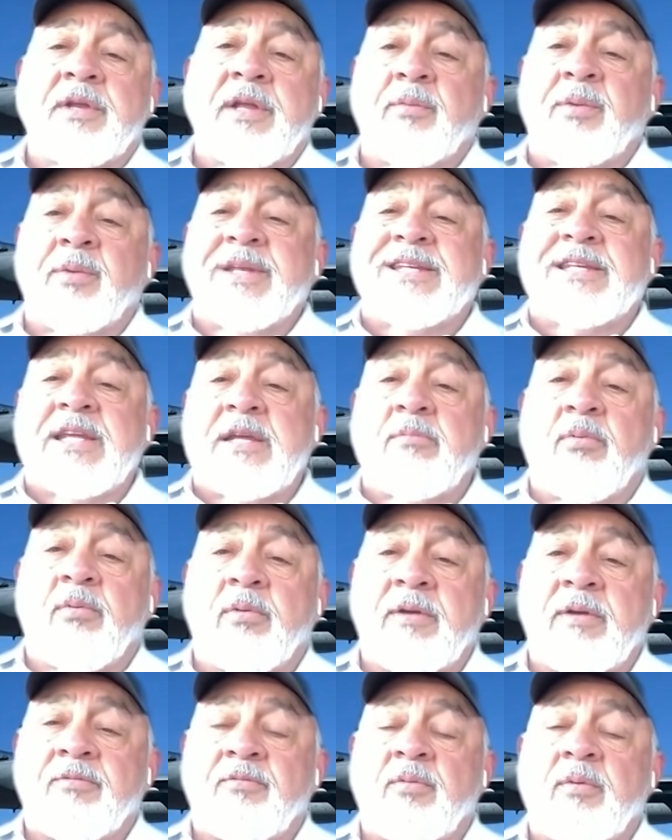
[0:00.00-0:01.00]
and we
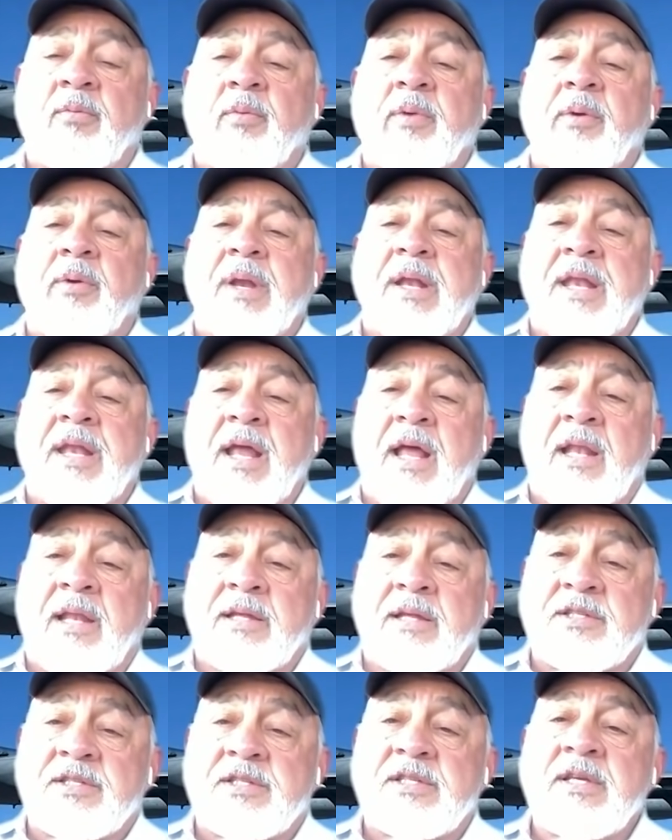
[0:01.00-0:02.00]
debriefed when we were at
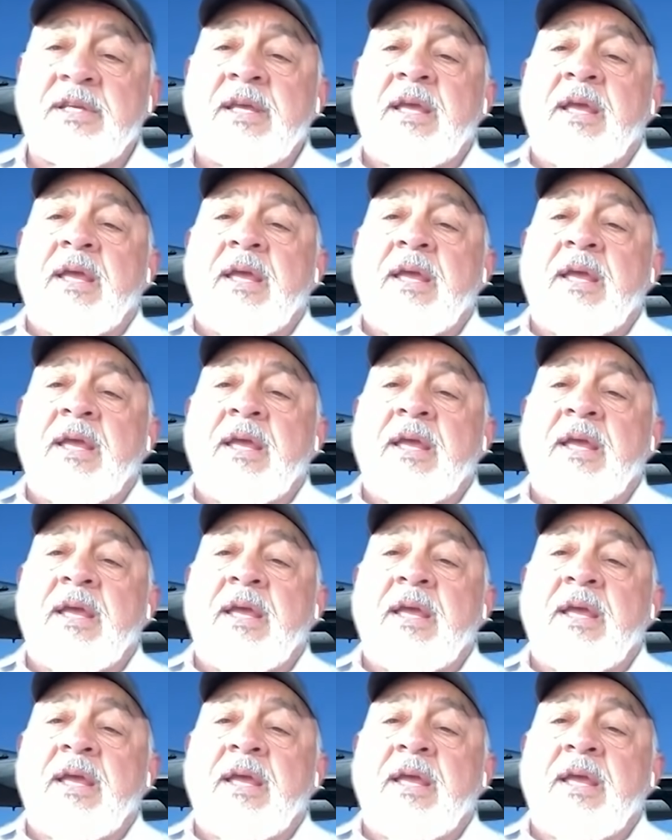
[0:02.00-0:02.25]
Nellis.